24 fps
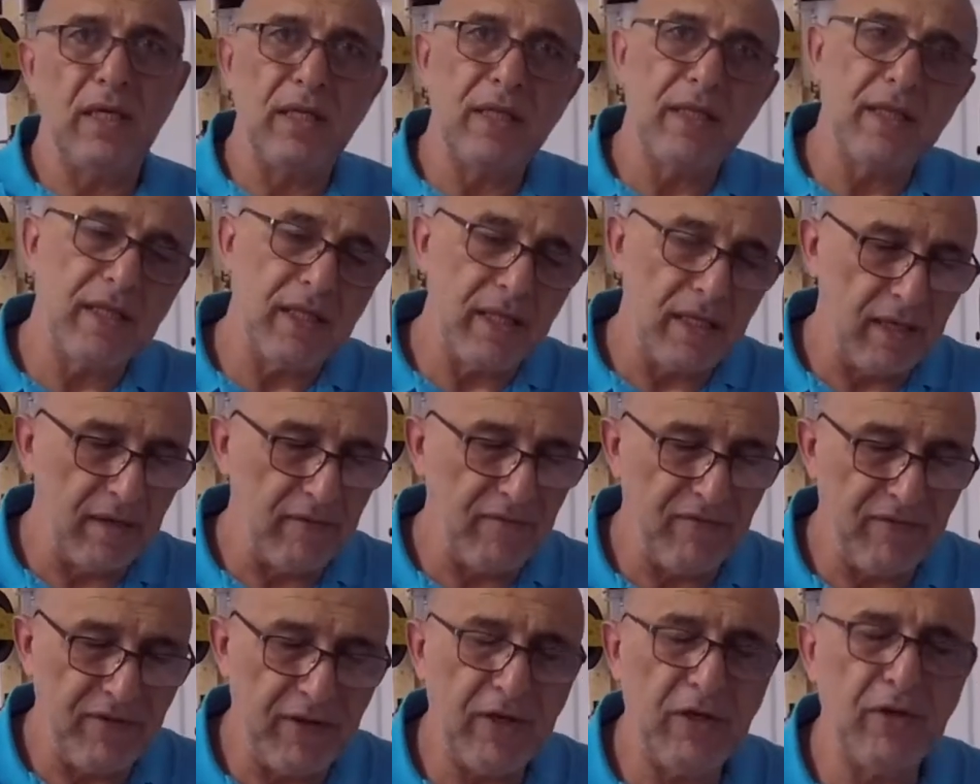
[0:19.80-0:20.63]
the
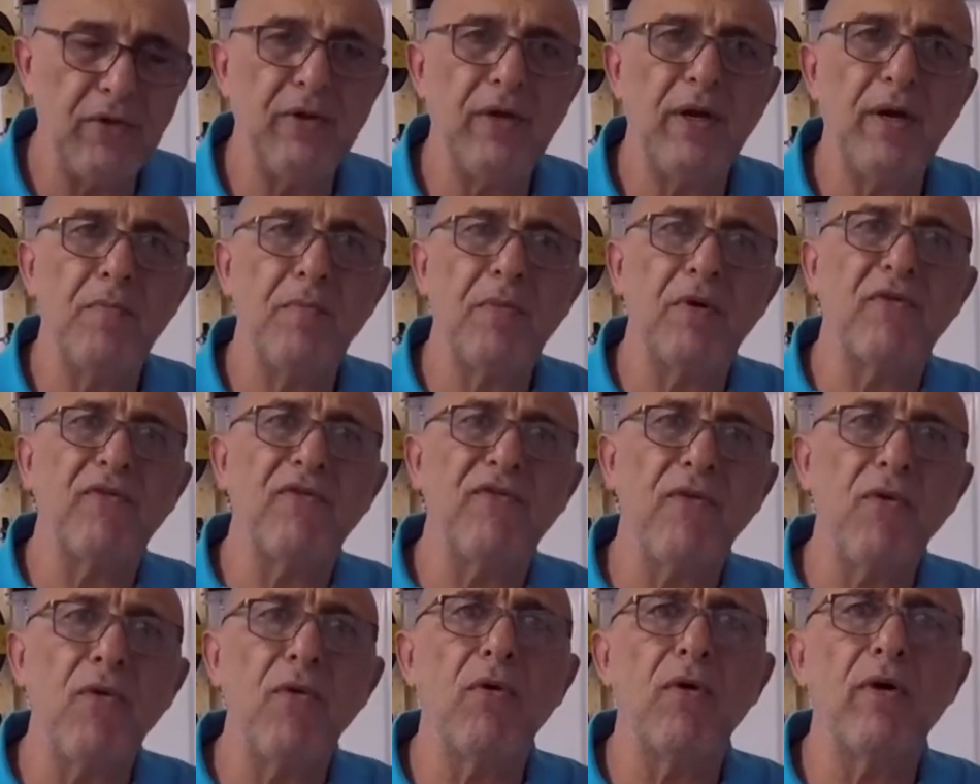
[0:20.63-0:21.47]
video number
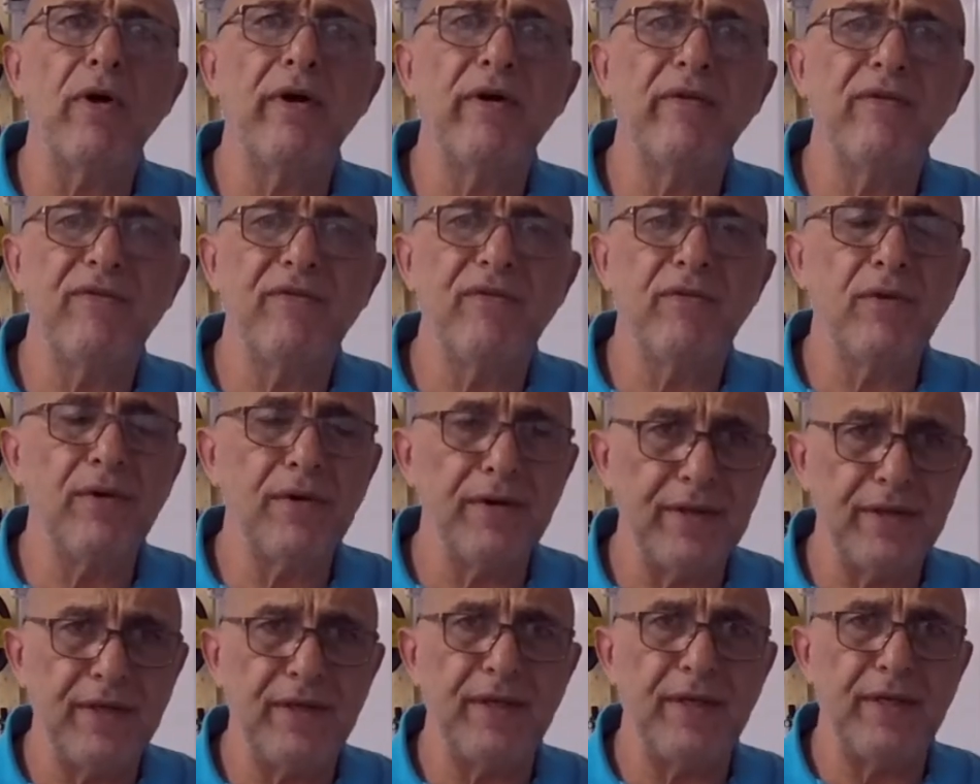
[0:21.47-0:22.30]
4 for
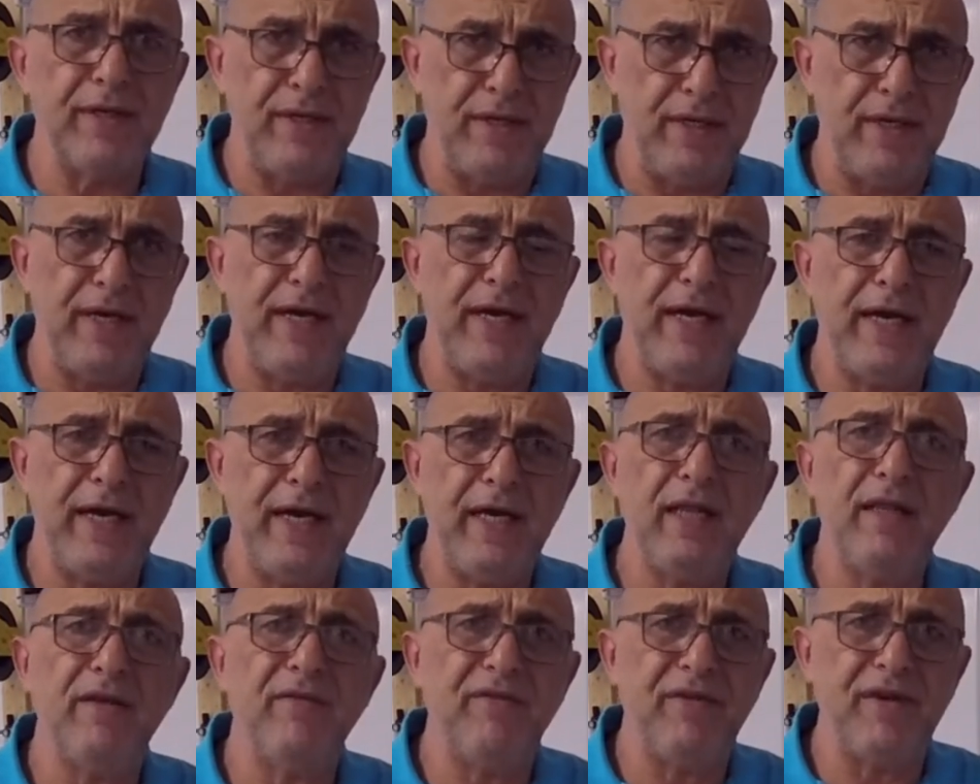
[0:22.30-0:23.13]
the
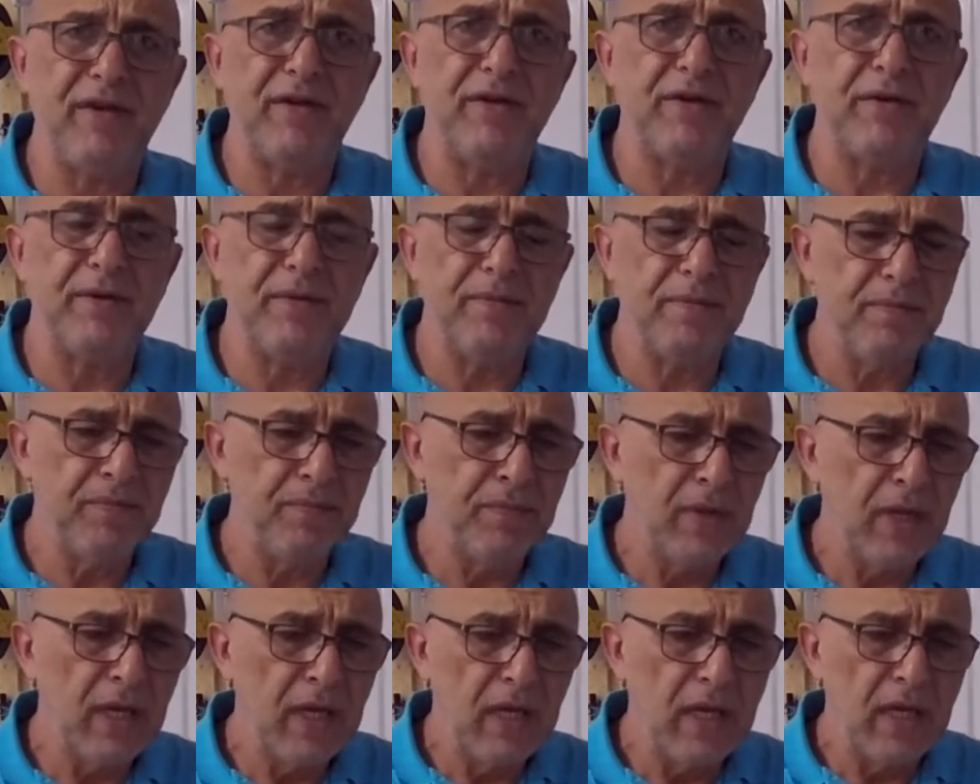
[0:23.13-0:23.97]
elevator.
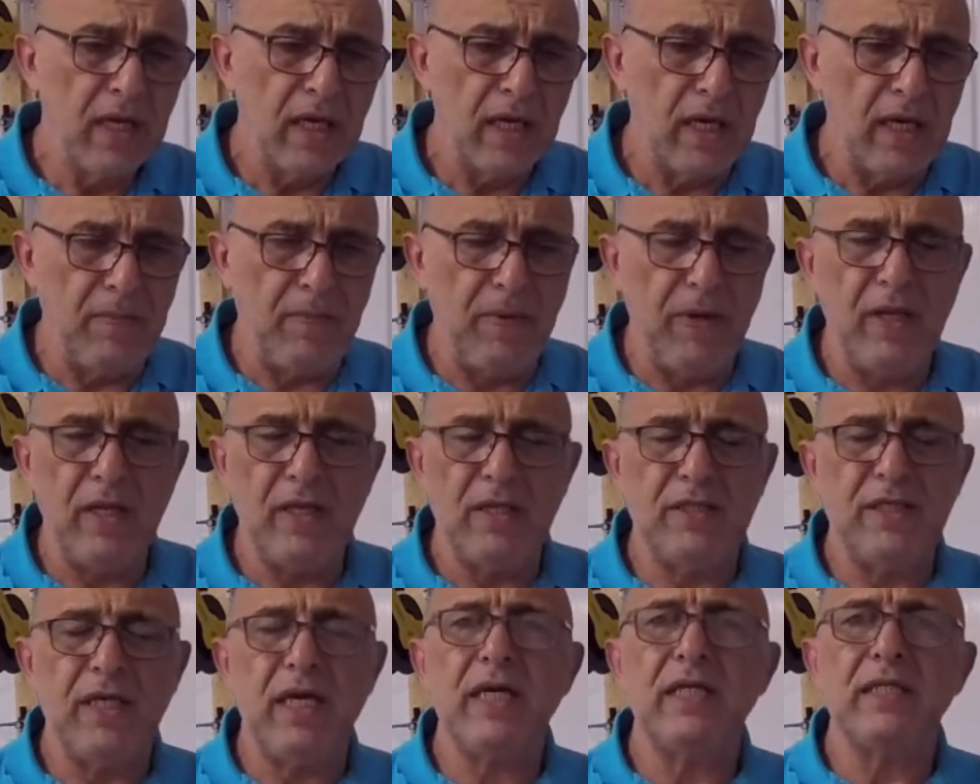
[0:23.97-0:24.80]
I
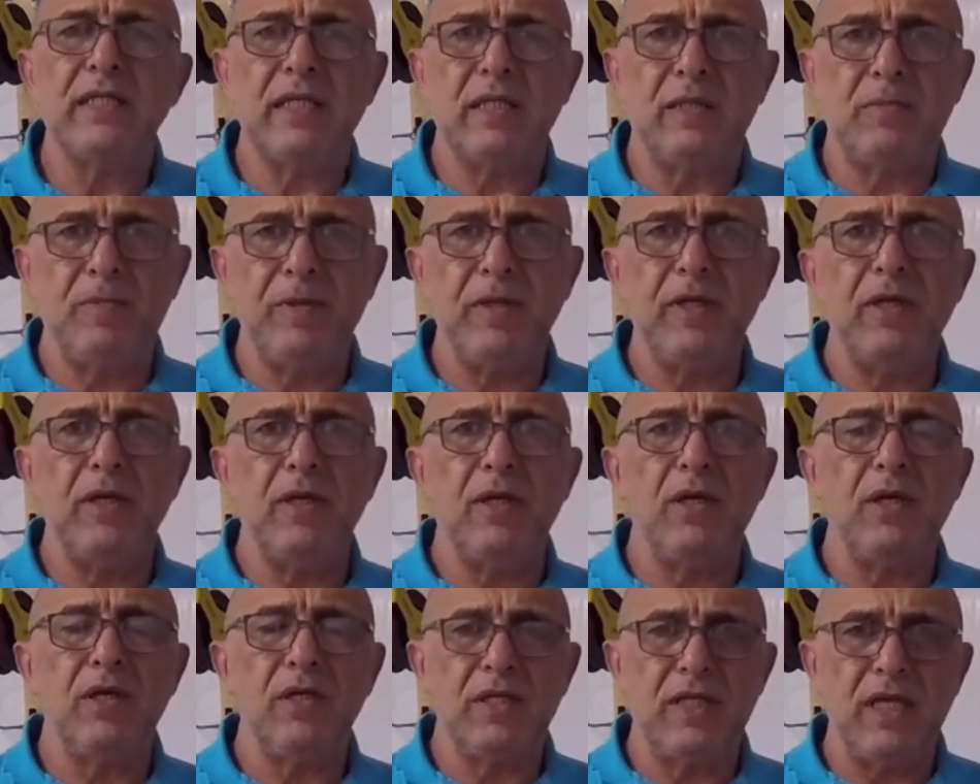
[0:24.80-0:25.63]
apologize, it's been a
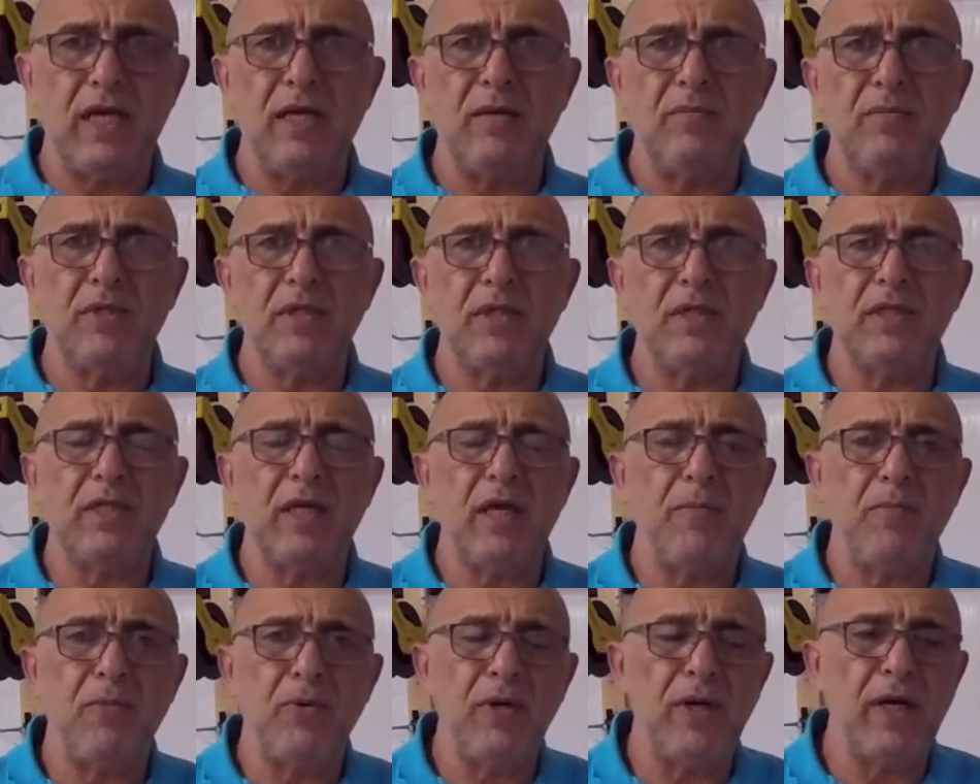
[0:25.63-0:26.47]
long time since I
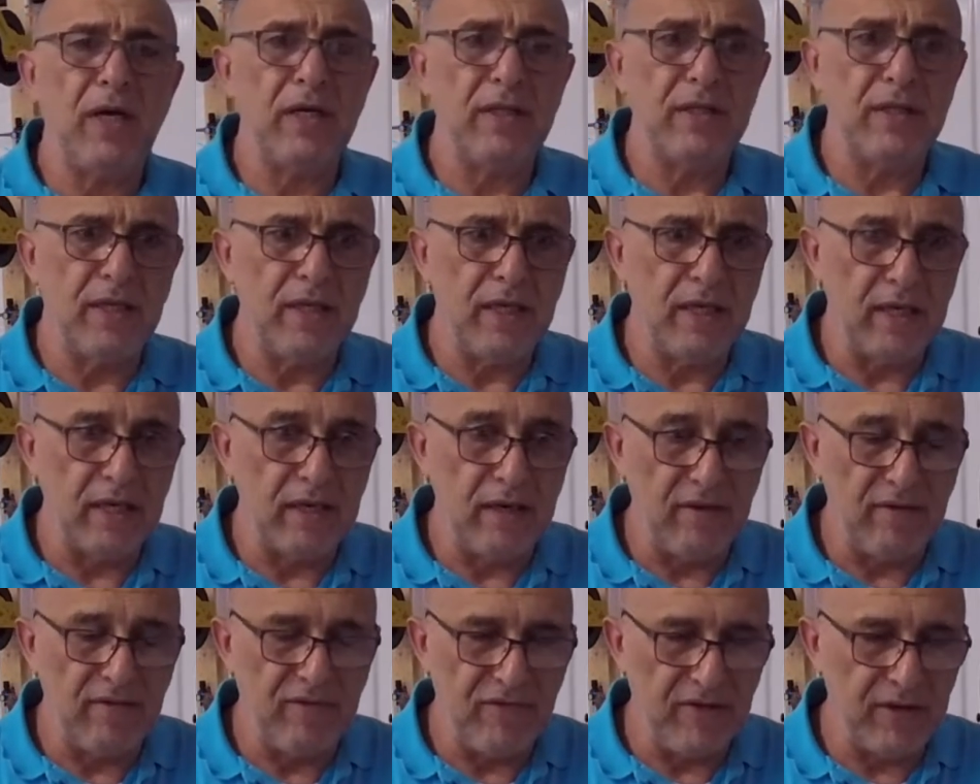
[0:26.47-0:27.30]
put out
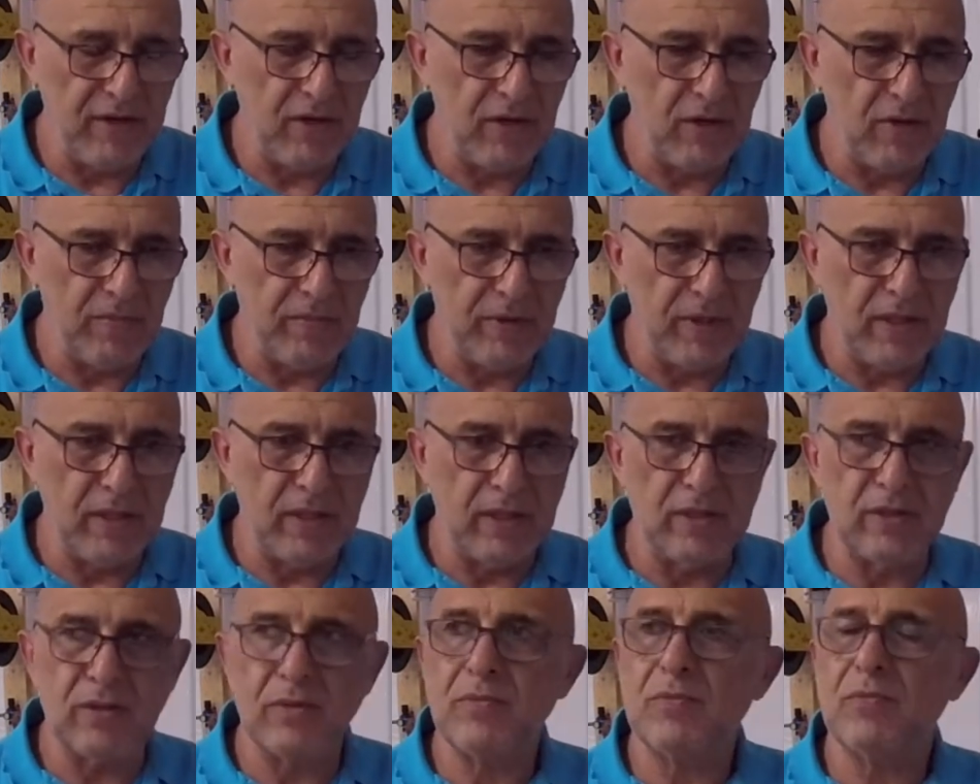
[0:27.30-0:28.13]
a video
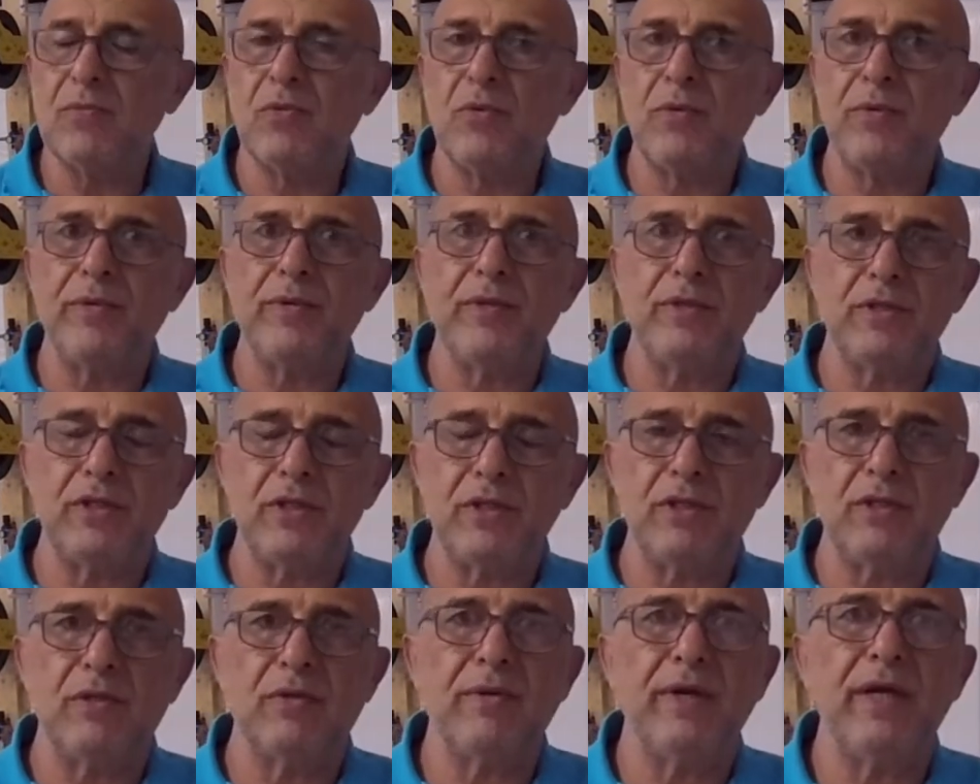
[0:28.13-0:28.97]
because we were
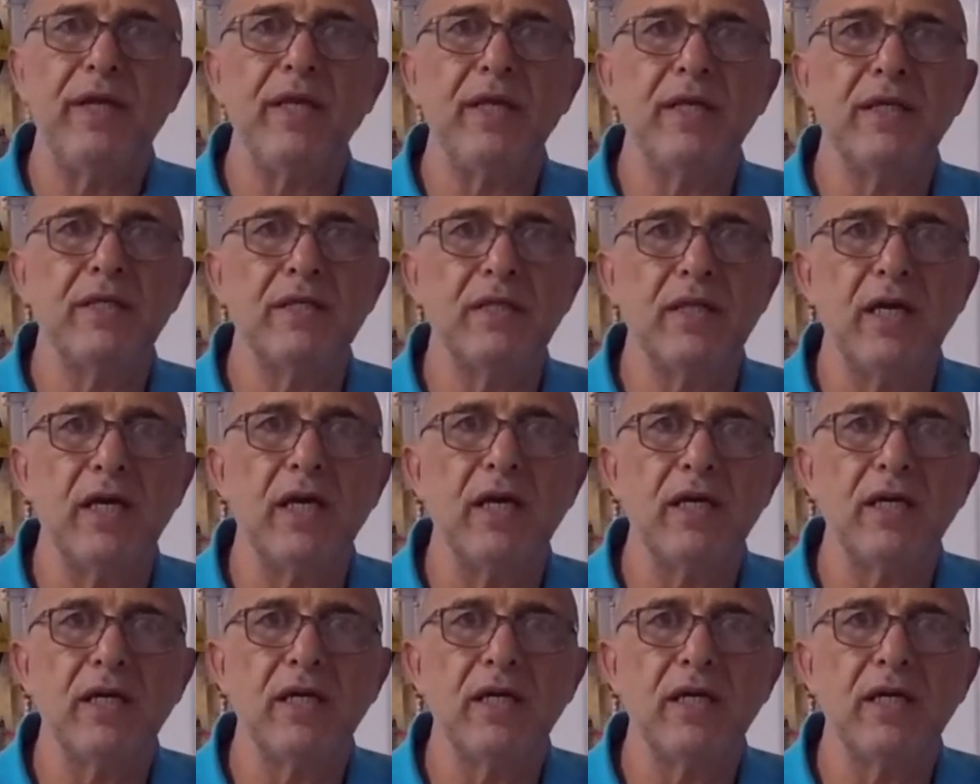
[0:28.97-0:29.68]
just creating stock